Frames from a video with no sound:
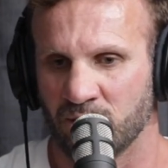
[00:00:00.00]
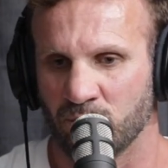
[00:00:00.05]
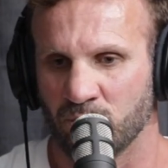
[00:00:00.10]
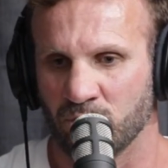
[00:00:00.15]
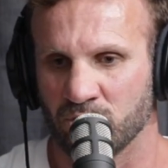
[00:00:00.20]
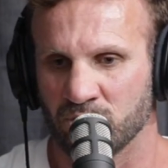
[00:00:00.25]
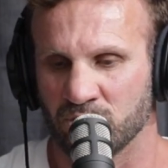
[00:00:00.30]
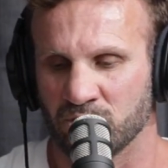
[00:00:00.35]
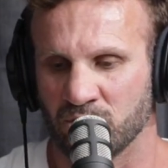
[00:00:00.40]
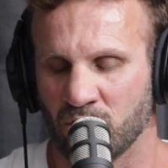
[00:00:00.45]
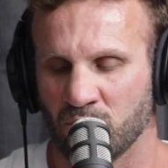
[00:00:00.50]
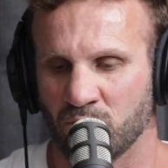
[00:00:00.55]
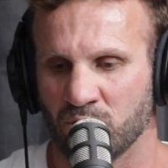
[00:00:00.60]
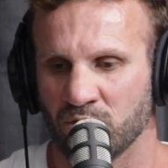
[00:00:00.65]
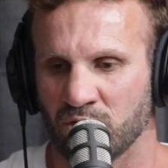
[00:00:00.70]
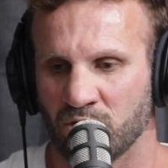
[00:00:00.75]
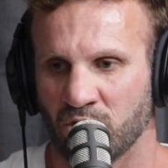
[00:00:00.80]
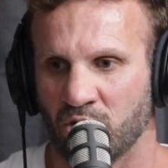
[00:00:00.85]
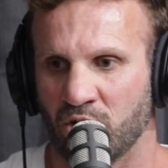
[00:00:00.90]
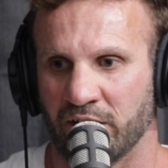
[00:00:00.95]
because no
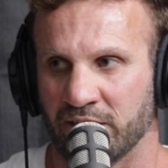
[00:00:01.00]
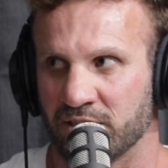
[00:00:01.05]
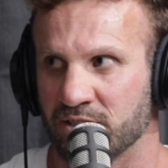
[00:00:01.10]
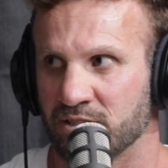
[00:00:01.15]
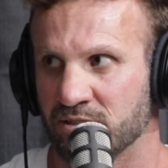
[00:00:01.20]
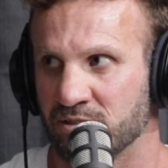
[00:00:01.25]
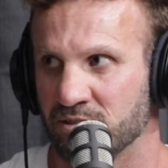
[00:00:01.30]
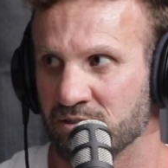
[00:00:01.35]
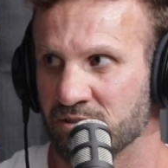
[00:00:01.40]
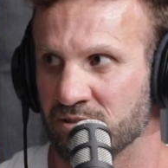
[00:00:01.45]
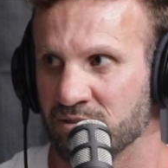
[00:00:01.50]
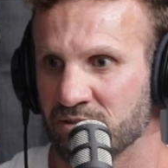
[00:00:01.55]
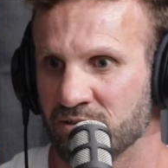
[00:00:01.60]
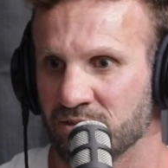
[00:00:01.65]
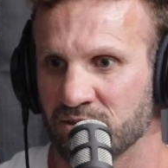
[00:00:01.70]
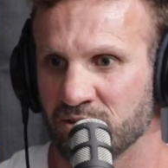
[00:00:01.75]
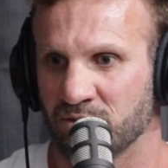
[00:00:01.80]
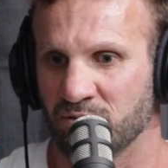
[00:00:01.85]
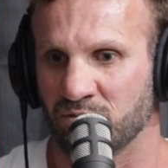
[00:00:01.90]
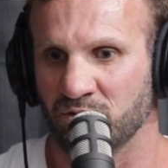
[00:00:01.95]
one likes
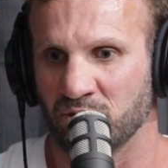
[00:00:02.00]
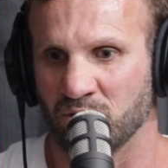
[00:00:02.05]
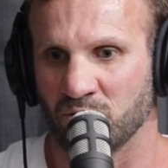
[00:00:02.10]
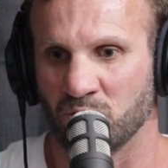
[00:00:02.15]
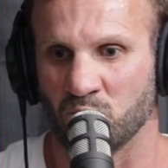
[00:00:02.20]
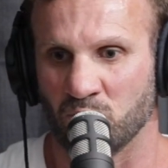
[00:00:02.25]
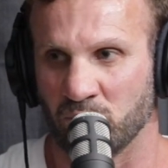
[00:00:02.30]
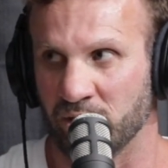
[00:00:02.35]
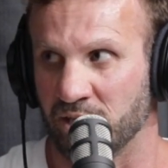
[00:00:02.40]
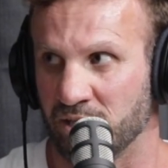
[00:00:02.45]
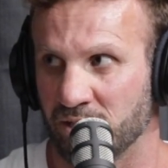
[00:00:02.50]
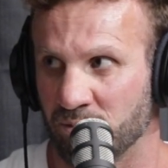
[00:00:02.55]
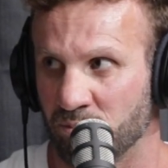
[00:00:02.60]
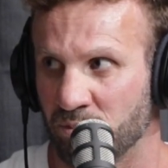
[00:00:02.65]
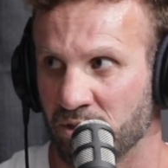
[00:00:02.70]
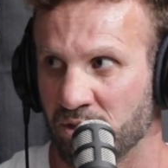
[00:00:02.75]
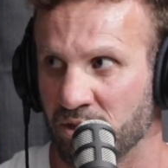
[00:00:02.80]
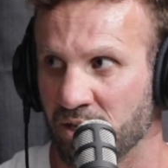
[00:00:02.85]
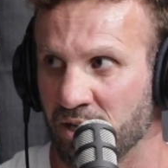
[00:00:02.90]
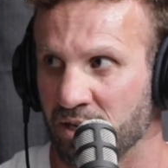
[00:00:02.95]
to feel weak and
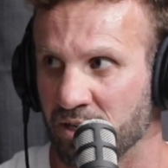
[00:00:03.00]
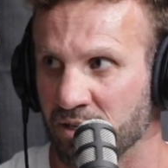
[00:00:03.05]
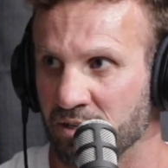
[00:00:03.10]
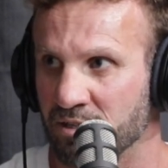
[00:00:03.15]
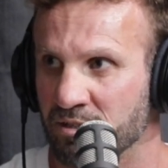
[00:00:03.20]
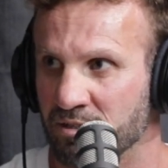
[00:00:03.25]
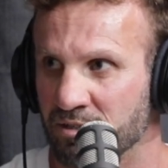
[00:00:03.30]
pathetic.